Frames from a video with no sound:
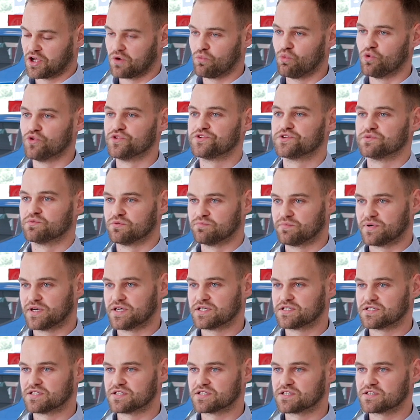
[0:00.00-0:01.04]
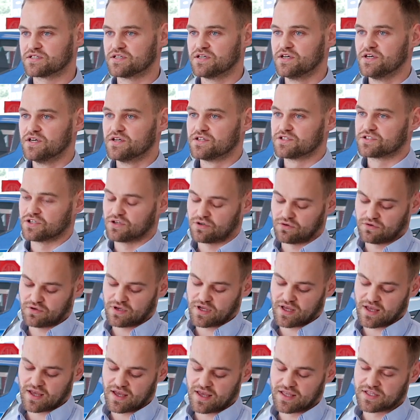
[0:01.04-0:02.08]
a one-to-one basis. So
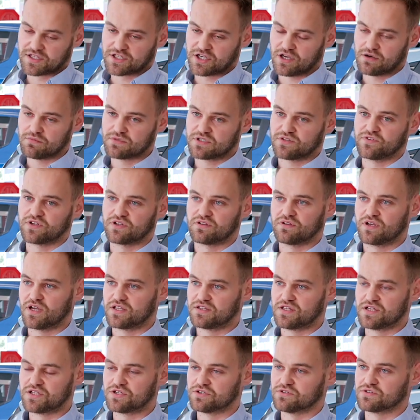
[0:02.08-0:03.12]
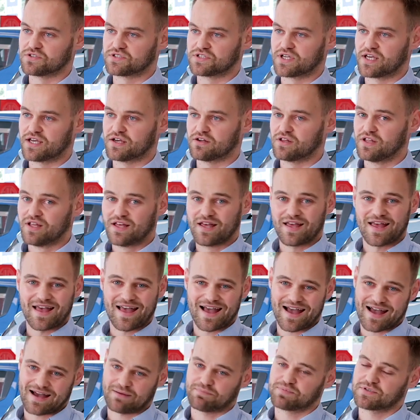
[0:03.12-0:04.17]
in terms of a digital sale,
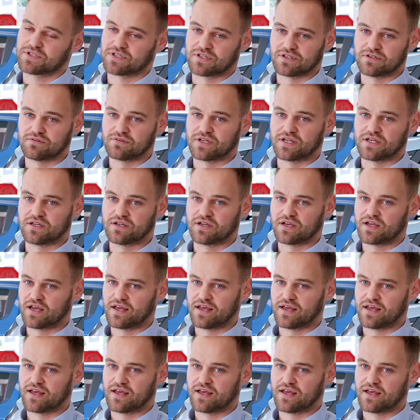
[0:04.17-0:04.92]
absolutely,